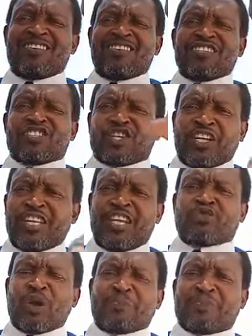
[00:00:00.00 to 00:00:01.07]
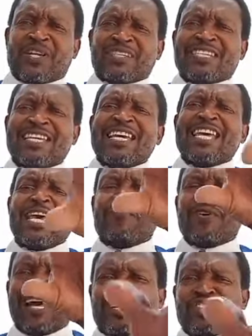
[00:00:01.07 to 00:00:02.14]
studied the scriptures
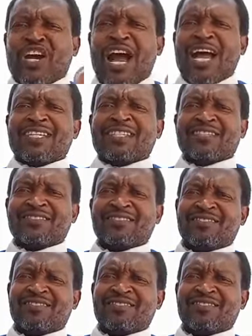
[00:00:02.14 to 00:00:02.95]
even as a child.